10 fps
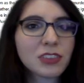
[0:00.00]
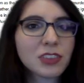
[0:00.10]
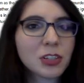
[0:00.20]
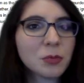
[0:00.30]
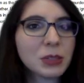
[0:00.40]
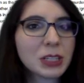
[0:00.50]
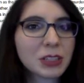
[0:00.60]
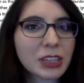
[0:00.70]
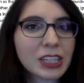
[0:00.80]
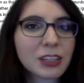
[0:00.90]
term and
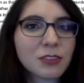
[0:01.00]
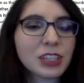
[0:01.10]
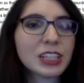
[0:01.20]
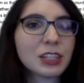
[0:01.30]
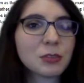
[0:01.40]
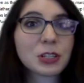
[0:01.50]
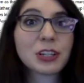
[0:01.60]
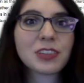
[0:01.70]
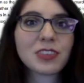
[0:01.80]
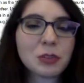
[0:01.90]
you think of it in regards